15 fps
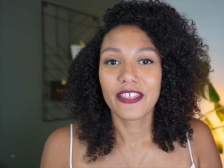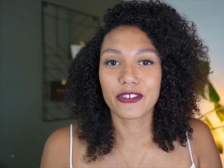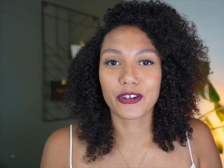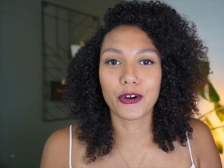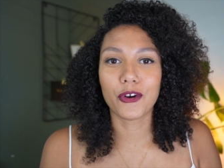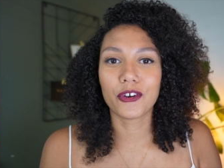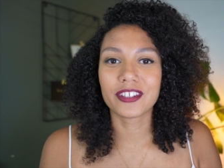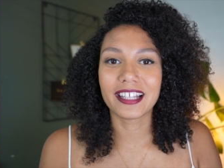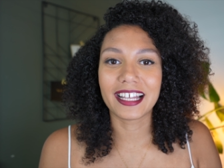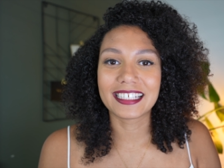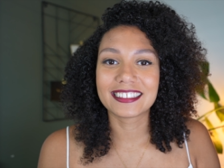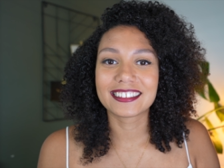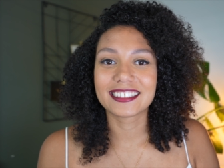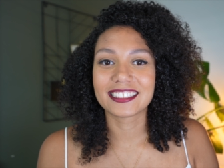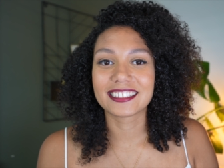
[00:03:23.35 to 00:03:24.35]
their
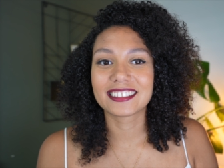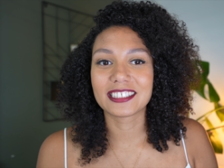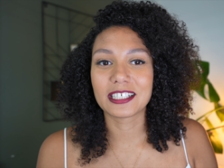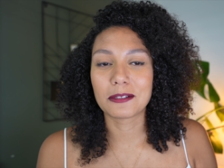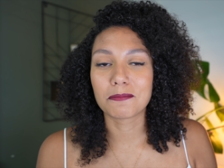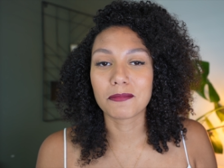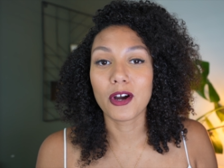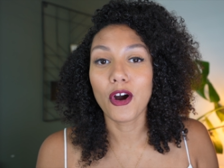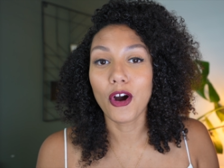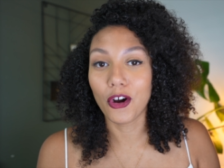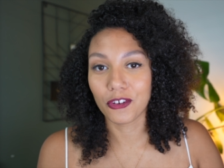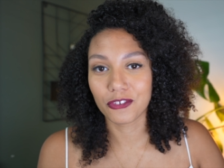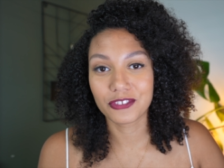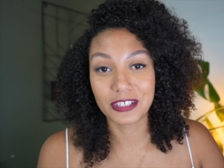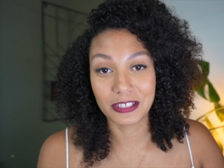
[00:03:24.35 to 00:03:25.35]
online system
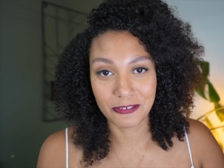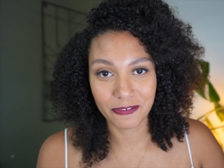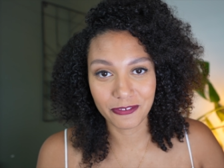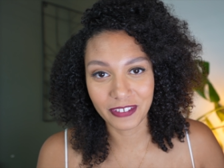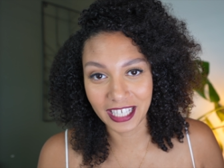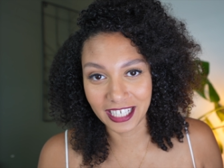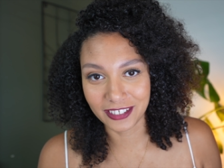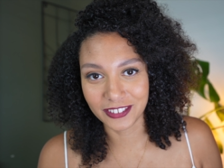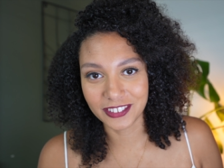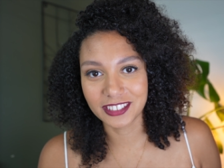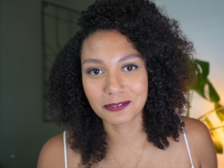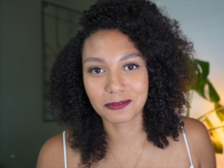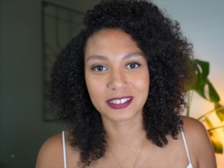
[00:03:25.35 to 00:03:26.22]
often fails,